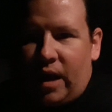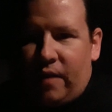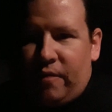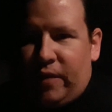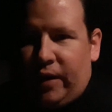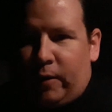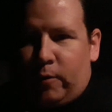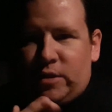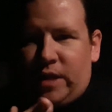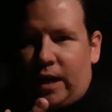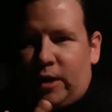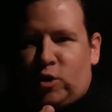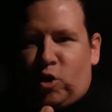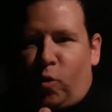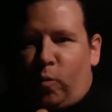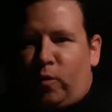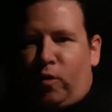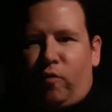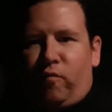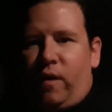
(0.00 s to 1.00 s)
think it was
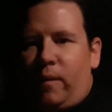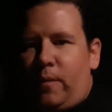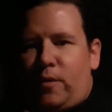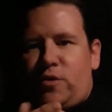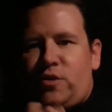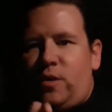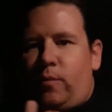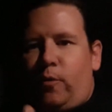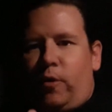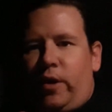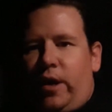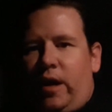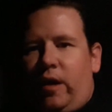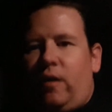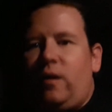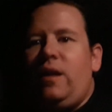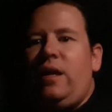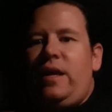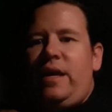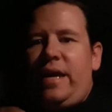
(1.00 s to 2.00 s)
October, November, somewhere in there,
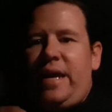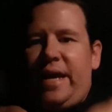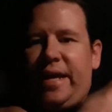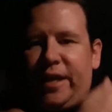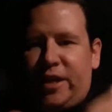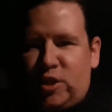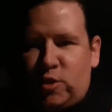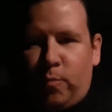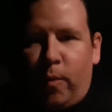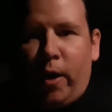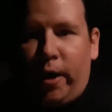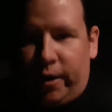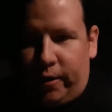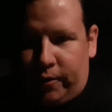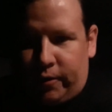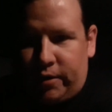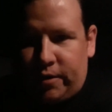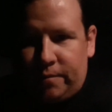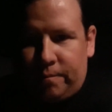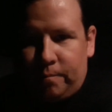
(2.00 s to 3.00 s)
it
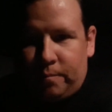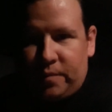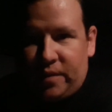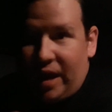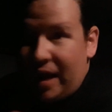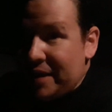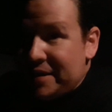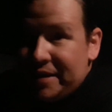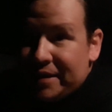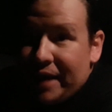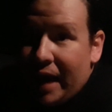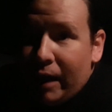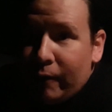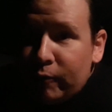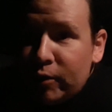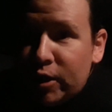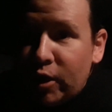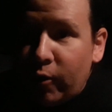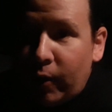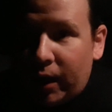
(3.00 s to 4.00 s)
expired. I did not
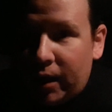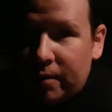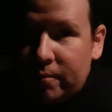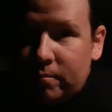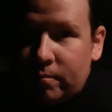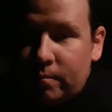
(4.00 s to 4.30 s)
renew it.